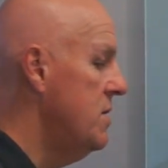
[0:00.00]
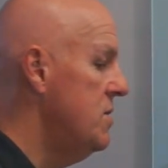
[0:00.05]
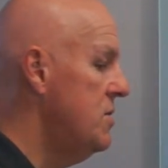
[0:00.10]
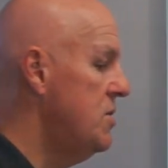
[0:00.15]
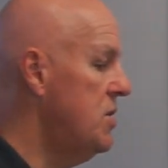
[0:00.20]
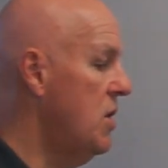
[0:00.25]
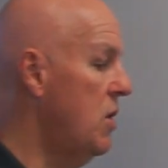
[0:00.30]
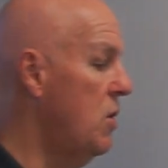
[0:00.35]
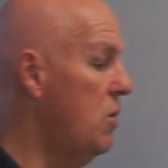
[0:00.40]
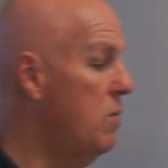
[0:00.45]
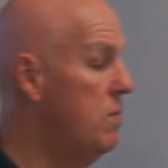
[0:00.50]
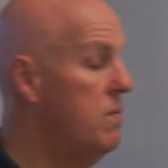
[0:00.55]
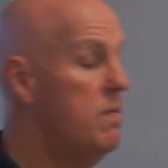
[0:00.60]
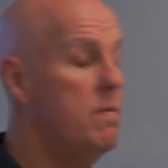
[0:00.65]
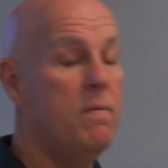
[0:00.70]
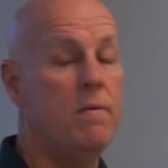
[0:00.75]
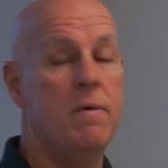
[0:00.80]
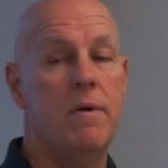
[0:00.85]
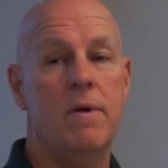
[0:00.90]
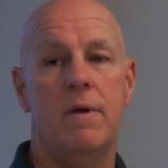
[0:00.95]
So,
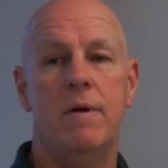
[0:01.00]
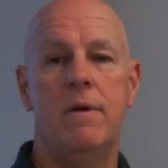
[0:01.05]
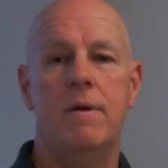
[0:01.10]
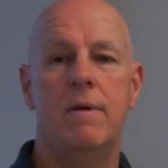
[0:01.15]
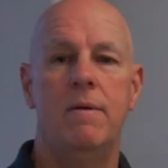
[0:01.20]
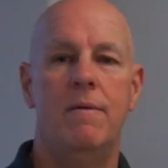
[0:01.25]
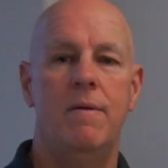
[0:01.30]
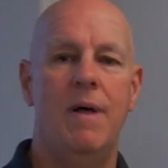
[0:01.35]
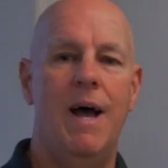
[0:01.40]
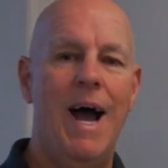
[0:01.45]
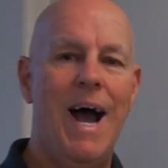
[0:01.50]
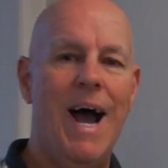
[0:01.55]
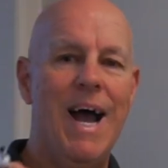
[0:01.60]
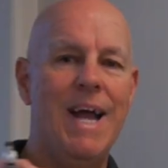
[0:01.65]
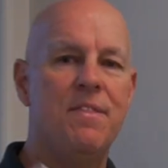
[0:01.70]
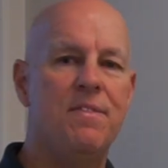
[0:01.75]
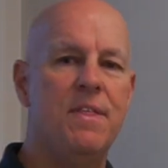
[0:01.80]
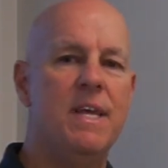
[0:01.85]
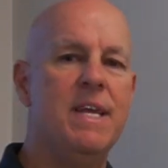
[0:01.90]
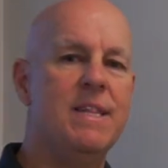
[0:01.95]

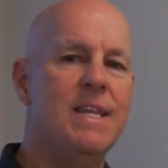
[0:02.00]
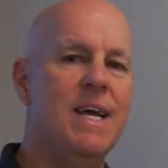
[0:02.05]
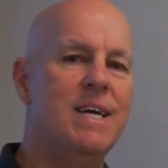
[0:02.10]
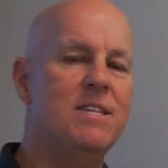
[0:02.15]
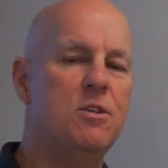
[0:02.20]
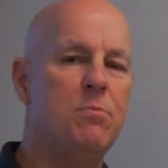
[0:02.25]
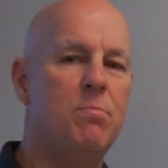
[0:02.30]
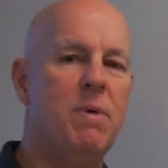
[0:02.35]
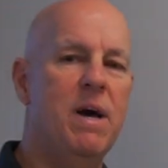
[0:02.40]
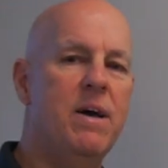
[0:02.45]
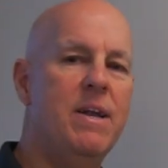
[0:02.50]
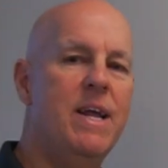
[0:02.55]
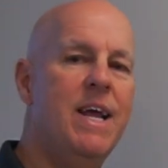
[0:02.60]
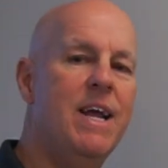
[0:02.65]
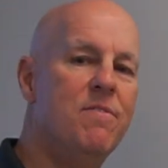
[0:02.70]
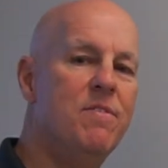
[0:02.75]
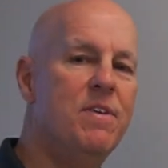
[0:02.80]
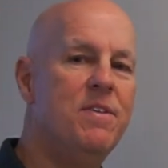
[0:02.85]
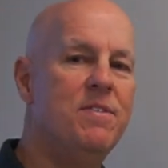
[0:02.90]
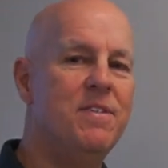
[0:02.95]
I think that's about
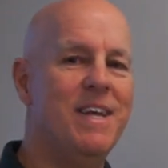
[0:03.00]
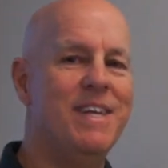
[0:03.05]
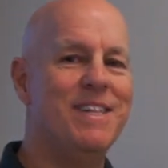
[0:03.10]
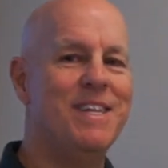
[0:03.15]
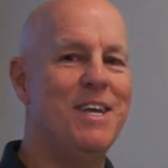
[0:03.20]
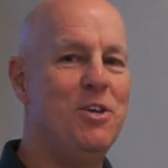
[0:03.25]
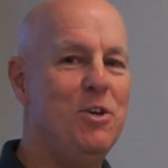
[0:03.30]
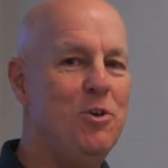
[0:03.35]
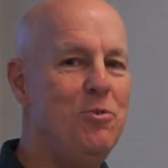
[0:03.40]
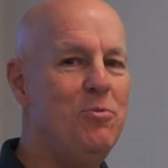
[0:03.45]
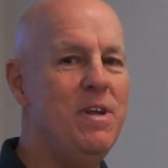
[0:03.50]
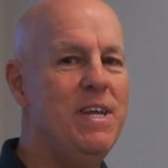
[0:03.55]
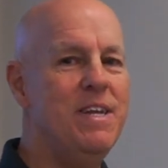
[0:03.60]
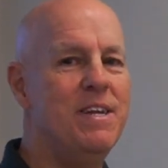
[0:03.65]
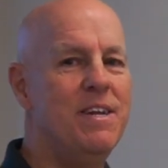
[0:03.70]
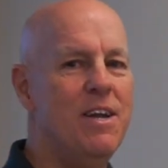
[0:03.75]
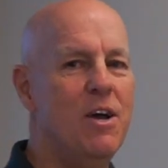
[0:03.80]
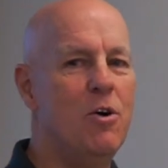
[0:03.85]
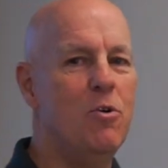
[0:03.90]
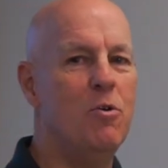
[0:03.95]
everything that you need
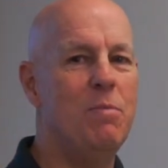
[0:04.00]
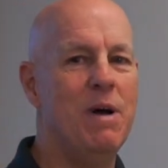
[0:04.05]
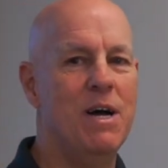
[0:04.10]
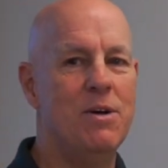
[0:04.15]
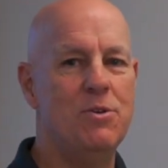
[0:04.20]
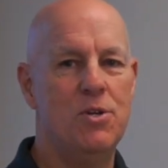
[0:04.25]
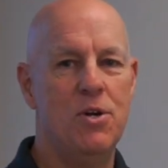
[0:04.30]
to know about